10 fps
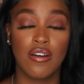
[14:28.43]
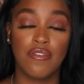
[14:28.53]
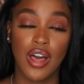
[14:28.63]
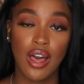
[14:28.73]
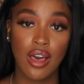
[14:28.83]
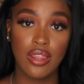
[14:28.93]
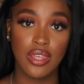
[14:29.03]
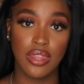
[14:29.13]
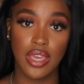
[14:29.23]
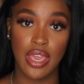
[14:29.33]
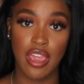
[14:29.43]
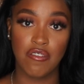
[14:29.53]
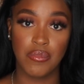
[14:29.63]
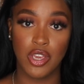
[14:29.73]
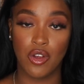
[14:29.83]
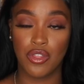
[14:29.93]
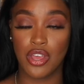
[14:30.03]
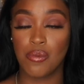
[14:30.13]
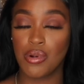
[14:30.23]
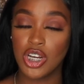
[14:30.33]
FAJA that they gave me, or the
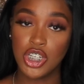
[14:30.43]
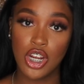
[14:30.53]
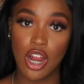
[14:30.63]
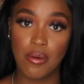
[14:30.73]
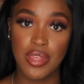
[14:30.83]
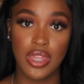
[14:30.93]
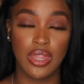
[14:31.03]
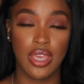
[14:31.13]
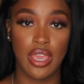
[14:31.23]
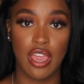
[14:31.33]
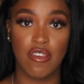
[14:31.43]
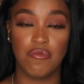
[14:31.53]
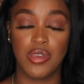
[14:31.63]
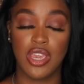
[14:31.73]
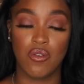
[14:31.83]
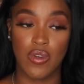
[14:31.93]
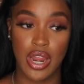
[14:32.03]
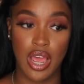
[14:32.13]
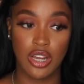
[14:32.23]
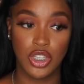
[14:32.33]
compression garment that they gave me right
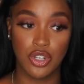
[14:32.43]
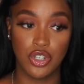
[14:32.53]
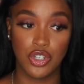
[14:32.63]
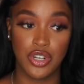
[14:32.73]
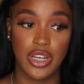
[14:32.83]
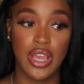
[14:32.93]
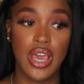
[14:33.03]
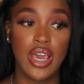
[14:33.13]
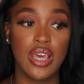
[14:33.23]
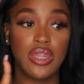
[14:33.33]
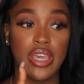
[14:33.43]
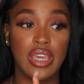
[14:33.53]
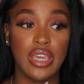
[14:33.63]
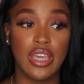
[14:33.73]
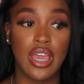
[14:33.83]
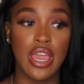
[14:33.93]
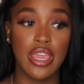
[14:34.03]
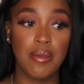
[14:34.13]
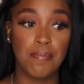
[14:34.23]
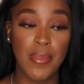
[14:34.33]
out of surgery. They
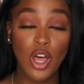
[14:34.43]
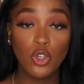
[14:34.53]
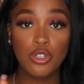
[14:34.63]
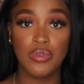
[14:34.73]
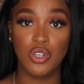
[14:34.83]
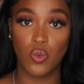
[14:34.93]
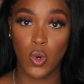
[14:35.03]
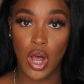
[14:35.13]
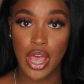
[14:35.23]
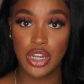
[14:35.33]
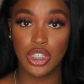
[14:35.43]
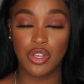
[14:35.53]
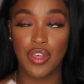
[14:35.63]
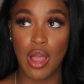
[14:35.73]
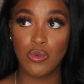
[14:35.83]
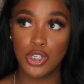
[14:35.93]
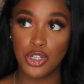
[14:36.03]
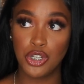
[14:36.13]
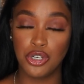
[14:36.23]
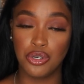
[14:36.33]
mailed me one, so that was
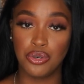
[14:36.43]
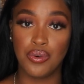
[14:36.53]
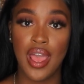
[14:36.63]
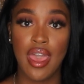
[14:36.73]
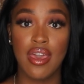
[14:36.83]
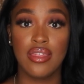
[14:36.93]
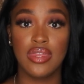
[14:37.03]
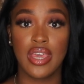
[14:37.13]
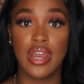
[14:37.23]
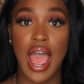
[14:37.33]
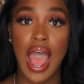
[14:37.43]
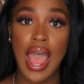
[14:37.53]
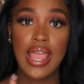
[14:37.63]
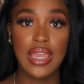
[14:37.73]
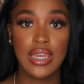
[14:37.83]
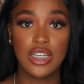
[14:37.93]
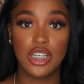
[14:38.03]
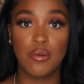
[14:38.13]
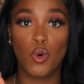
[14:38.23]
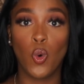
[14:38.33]
2. Then I end
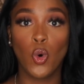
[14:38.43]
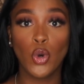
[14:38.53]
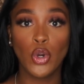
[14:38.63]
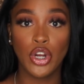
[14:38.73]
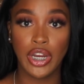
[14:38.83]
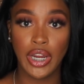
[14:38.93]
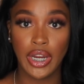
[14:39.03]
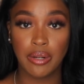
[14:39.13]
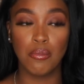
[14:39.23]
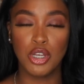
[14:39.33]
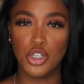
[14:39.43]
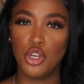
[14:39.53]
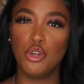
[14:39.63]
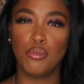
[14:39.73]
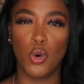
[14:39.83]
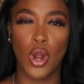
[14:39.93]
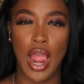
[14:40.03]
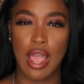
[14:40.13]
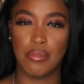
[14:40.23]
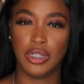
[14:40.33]
up ordering 2 more,
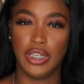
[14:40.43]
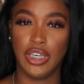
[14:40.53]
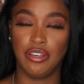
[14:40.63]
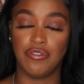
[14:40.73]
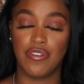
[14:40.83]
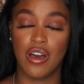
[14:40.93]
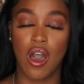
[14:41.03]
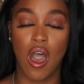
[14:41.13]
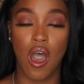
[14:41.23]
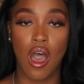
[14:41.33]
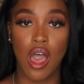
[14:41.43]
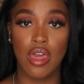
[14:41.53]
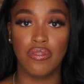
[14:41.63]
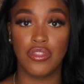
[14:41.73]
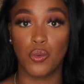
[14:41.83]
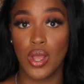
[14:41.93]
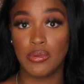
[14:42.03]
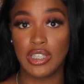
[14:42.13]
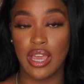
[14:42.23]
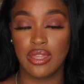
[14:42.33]
I believe, on the
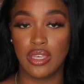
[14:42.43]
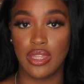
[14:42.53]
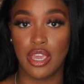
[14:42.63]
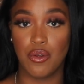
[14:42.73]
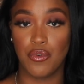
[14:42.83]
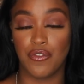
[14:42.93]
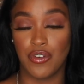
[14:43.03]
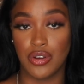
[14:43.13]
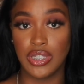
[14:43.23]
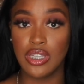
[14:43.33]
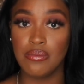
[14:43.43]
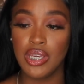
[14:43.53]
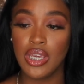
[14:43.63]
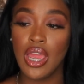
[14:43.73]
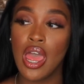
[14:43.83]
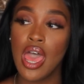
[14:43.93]
website that they referred to me.